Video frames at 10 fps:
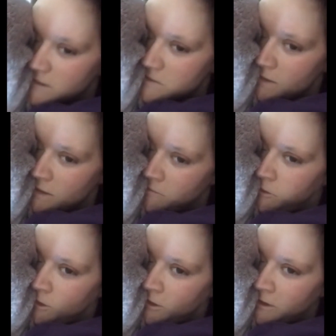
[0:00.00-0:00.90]
that's why
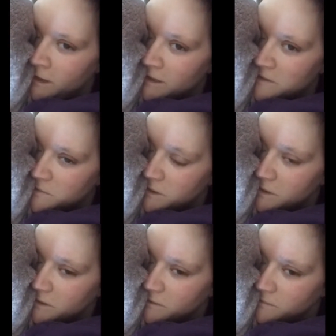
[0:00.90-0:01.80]
I'm vlogging next
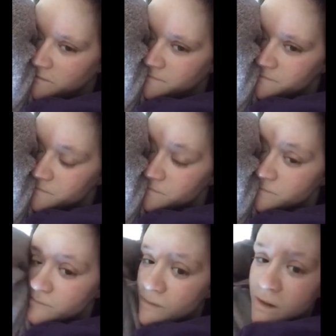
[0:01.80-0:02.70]
week,
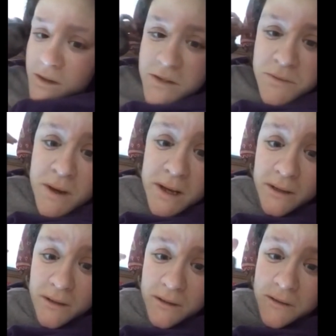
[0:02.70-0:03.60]
as
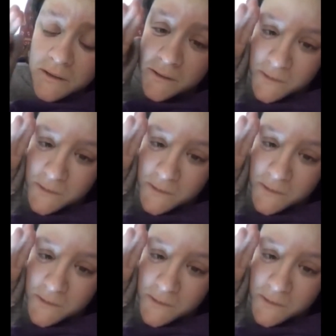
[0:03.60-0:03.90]
well.